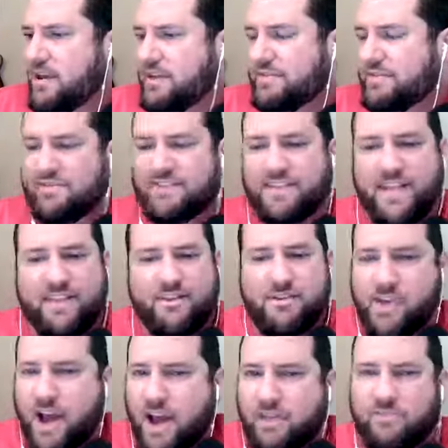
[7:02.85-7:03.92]
They've said they're
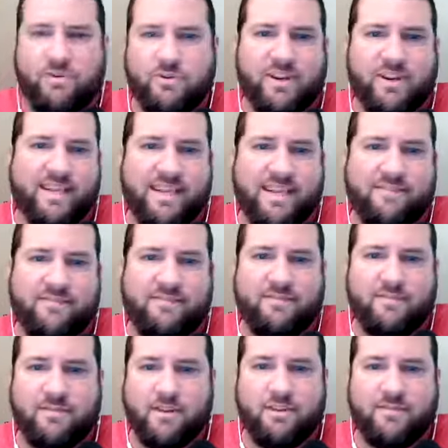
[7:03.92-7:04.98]
not going to give
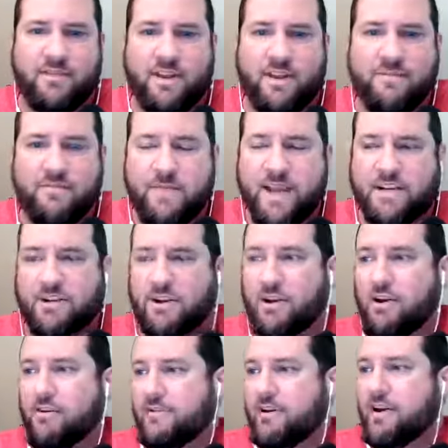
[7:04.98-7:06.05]
the information
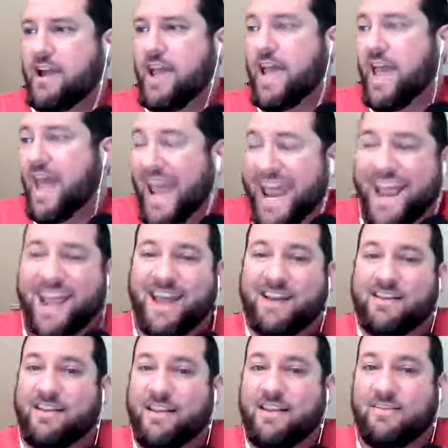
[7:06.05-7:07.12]
over,
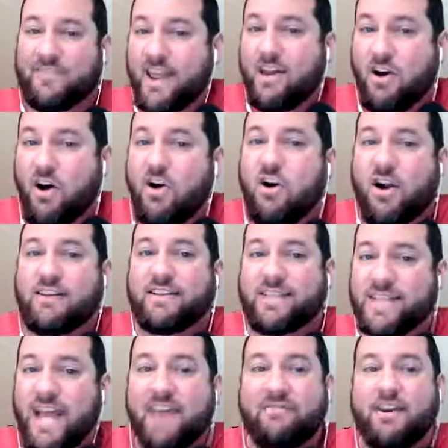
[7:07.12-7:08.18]
and they are
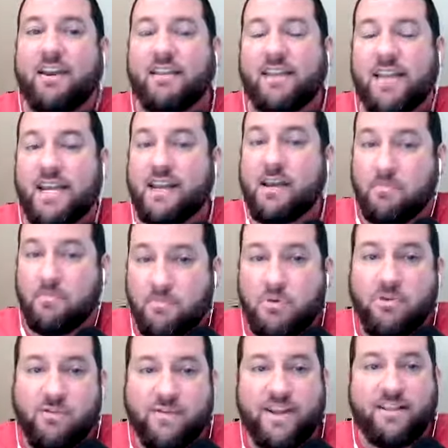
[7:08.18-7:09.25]
definitely
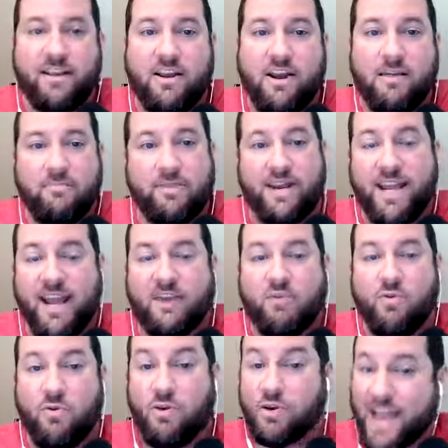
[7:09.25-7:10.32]
moving the company
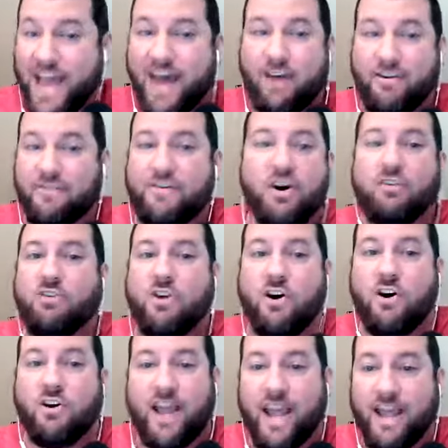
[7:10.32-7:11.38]
headquarters out of Hong
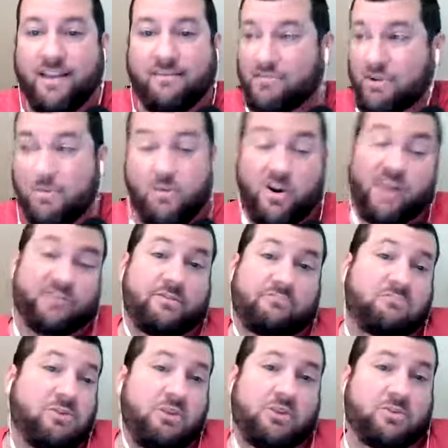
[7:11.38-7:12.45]
Kong and somewhere else.
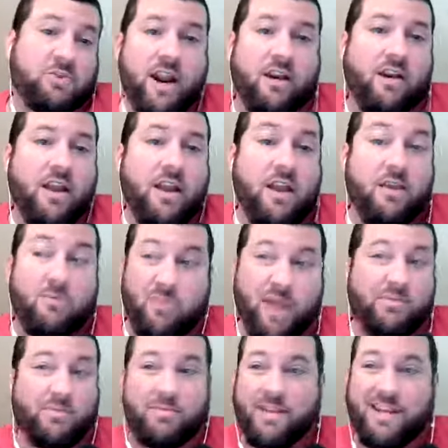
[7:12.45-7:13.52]
Who knows where?
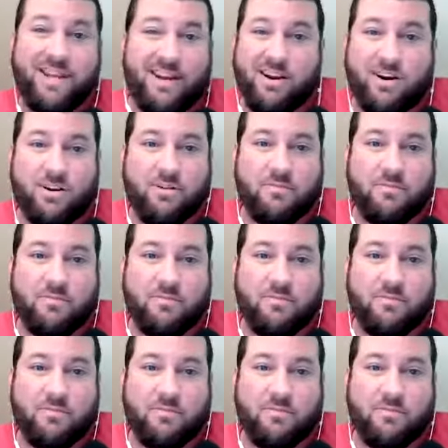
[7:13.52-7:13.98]
Probably here.